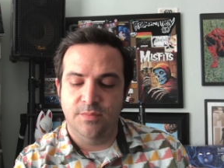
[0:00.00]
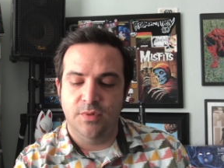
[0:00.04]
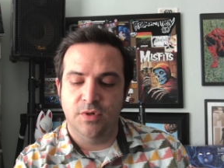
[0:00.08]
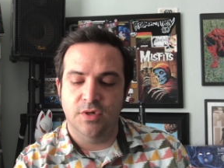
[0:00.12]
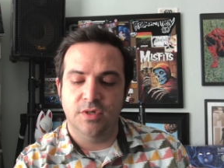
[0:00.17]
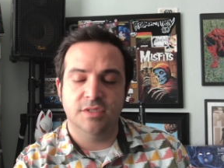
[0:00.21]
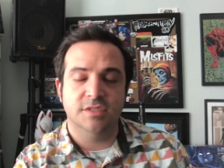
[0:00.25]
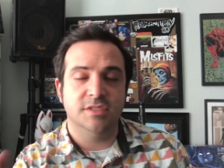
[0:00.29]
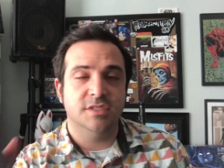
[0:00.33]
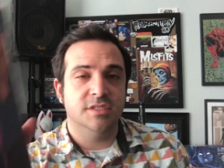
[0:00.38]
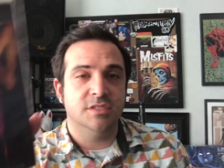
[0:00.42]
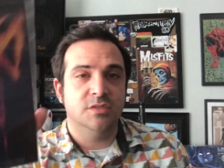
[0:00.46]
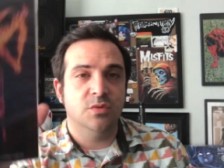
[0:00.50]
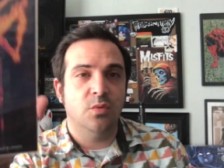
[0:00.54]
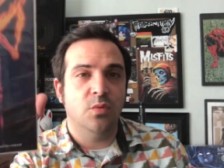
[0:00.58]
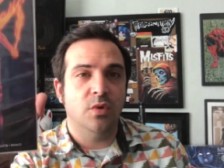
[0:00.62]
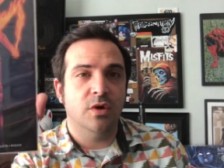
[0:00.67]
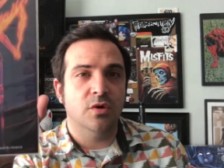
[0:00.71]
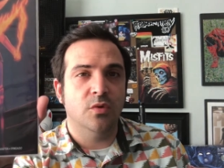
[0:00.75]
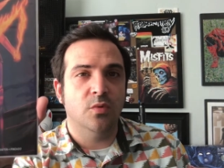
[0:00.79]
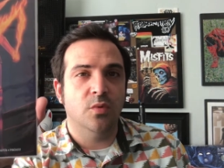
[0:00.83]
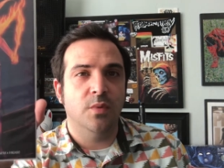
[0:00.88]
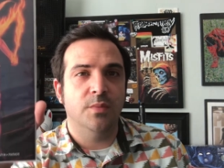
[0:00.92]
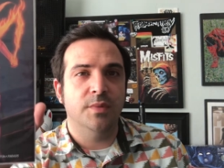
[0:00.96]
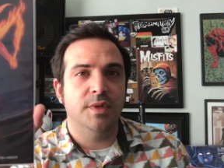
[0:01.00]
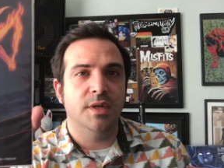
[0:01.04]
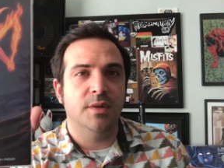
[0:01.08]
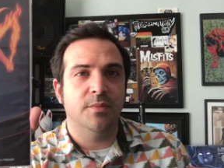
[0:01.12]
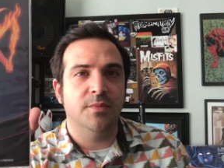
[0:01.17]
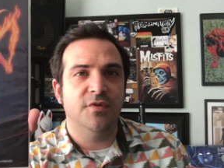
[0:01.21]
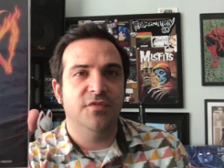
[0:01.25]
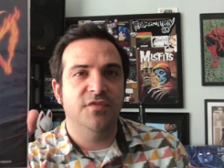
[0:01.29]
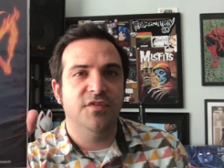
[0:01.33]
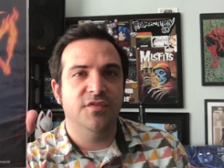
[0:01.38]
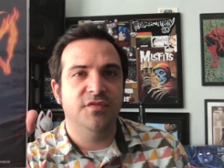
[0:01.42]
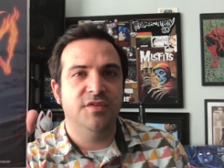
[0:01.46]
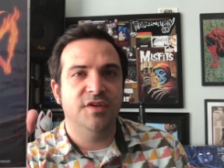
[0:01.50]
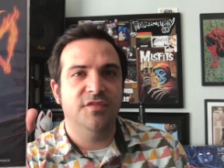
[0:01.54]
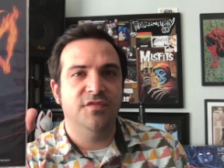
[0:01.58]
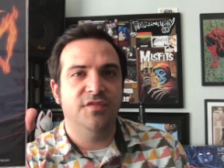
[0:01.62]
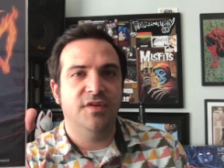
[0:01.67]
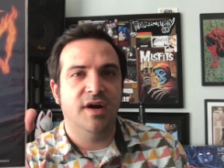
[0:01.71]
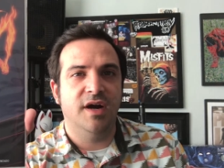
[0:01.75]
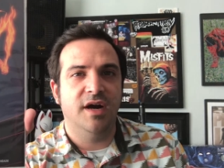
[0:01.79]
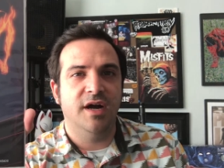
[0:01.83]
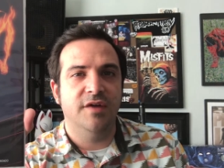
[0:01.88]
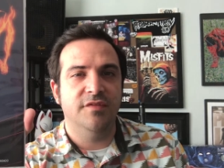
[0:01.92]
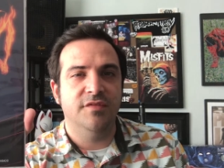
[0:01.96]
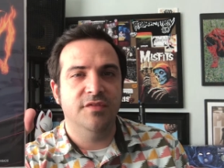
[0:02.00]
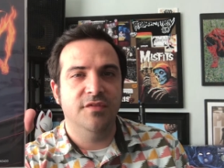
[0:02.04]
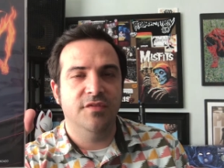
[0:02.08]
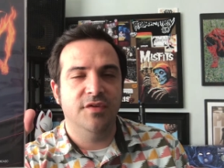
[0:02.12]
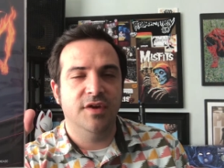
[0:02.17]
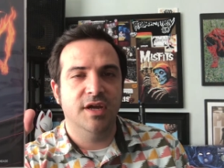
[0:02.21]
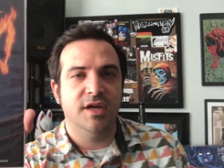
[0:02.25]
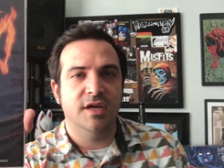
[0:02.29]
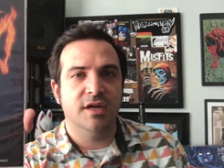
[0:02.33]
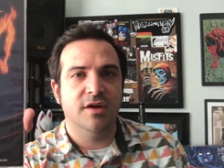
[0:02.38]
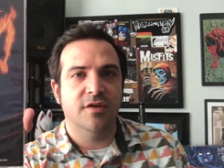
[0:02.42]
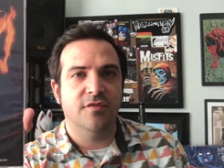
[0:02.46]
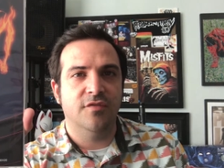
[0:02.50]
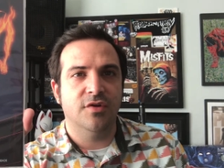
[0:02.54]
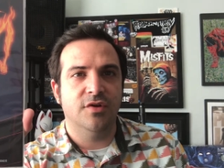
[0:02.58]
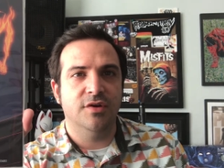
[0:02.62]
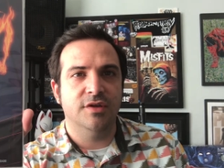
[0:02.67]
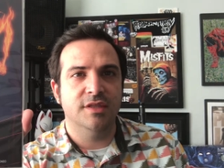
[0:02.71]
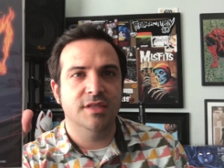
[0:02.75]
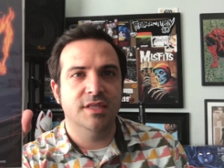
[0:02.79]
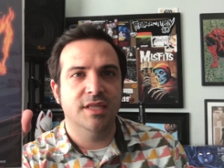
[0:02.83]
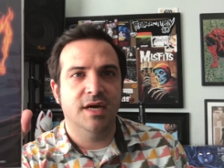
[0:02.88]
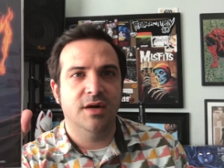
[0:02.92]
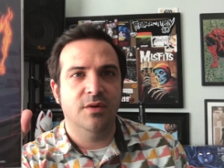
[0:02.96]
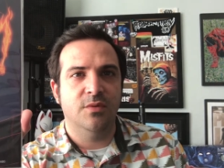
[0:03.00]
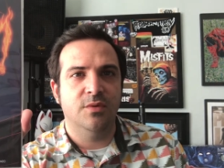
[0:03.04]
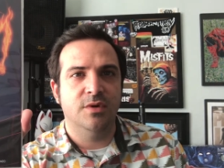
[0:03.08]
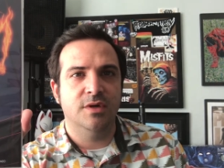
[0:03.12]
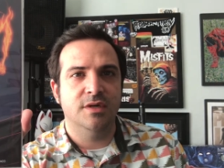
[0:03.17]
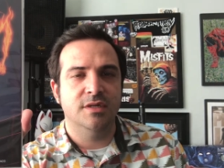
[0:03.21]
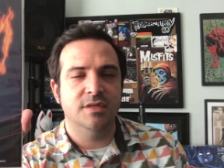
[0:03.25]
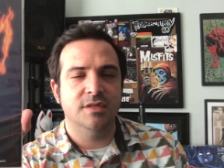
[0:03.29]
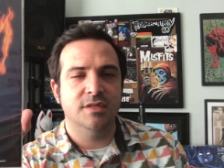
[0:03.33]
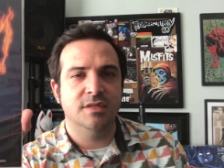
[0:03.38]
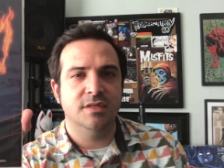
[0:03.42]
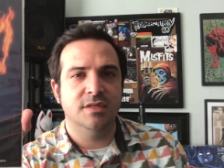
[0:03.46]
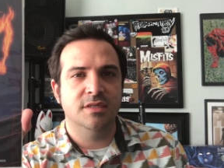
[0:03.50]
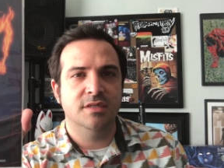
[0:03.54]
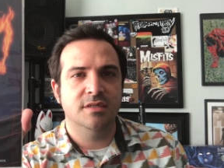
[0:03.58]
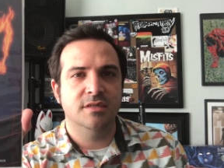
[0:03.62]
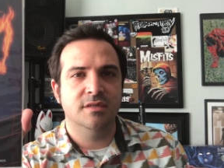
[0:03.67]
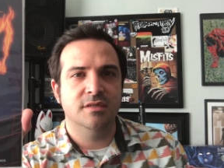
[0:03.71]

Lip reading: books is Wonder Woman number 55, the variant cover on that one.